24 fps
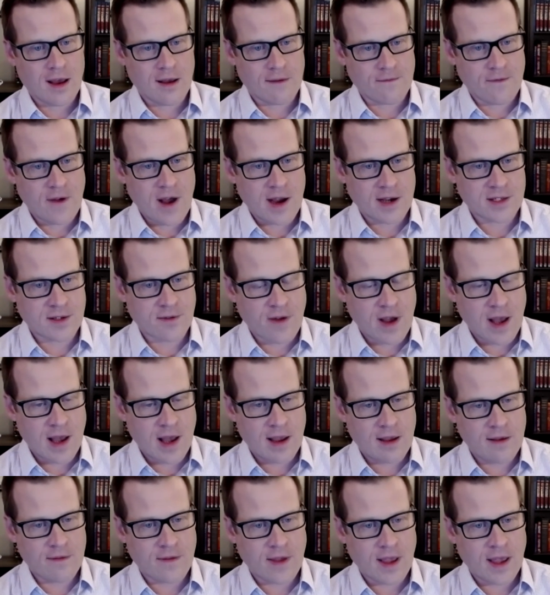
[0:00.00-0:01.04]
Fox
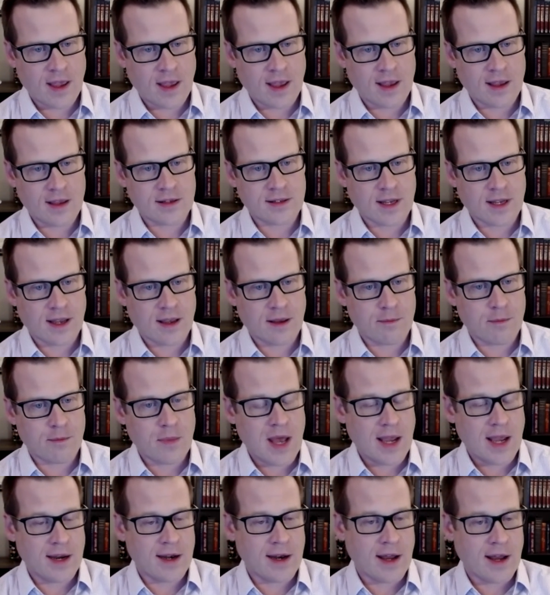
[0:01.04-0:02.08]
5 and
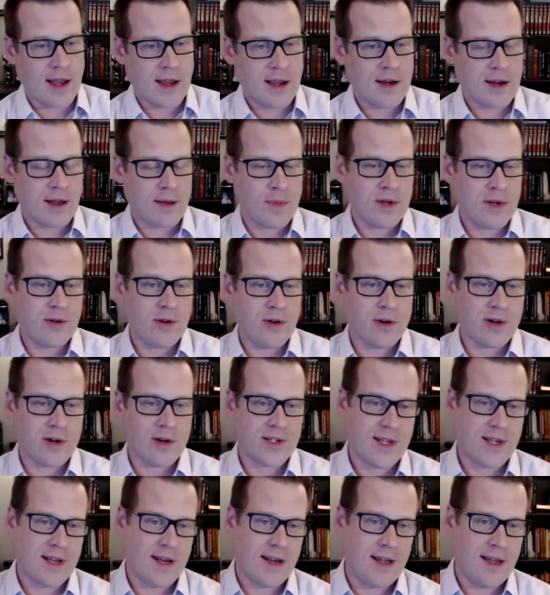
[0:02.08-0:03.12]
My 9 up in New York
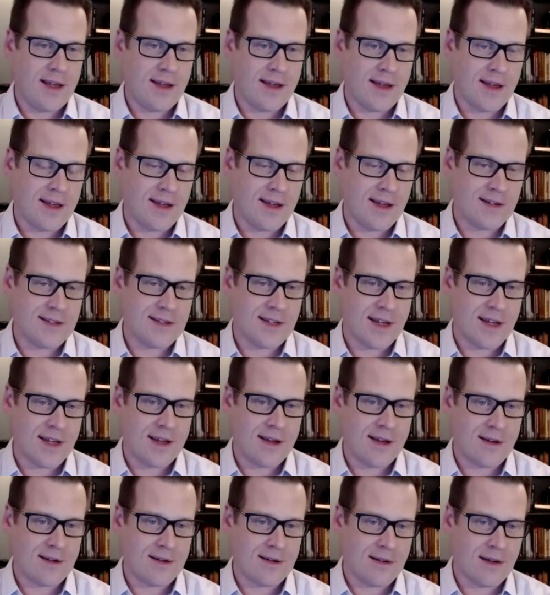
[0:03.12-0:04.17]
City, and
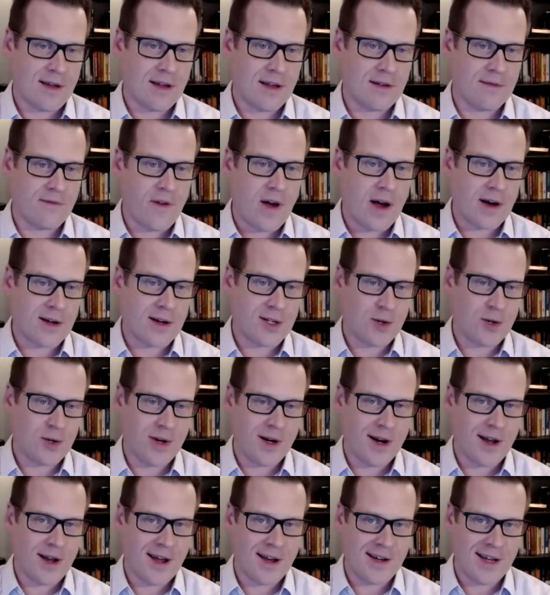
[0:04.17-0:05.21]
Fox
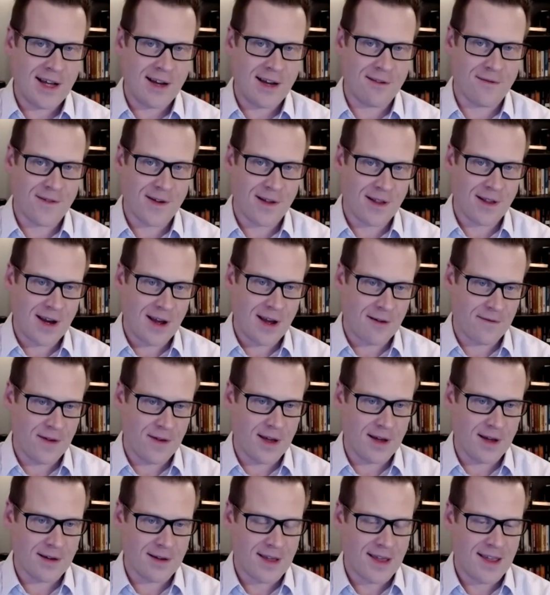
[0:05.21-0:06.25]
29 down in
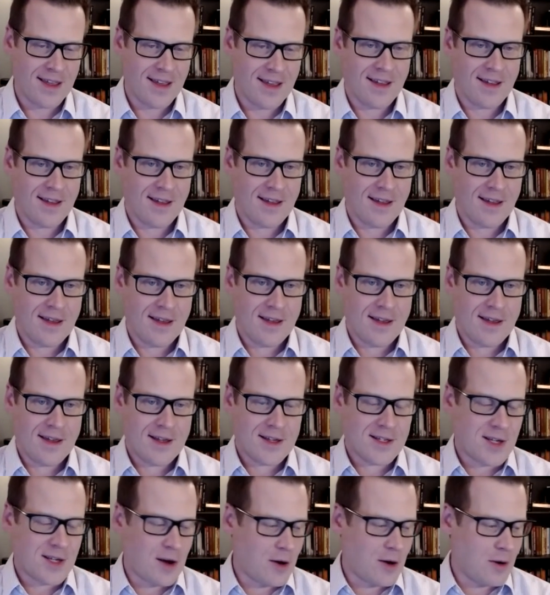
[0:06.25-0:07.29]
Philadelphia.
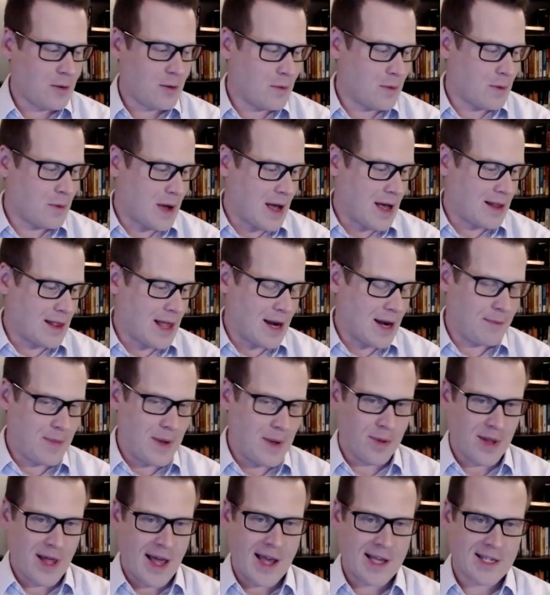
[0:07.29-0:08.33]
So a lot of
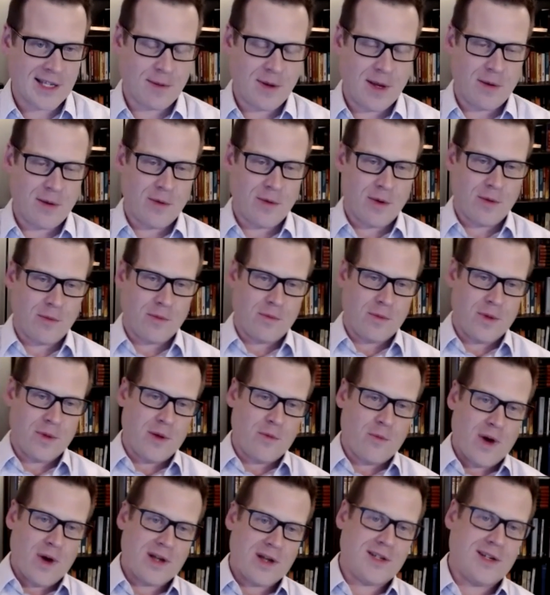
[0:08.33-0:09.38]
people ask me, well,
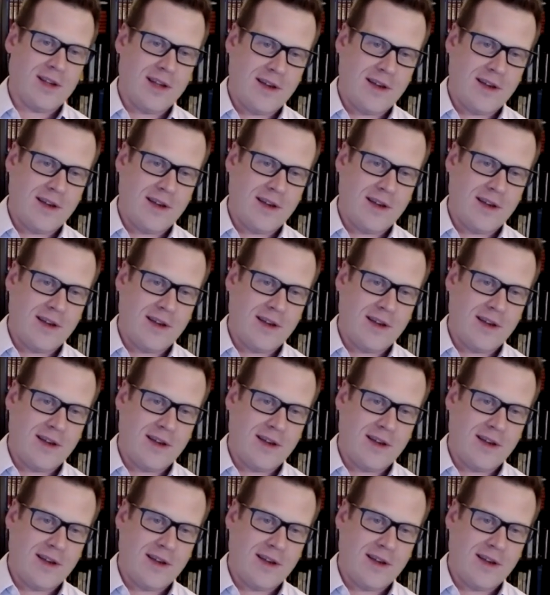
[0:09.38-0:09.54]
why'd you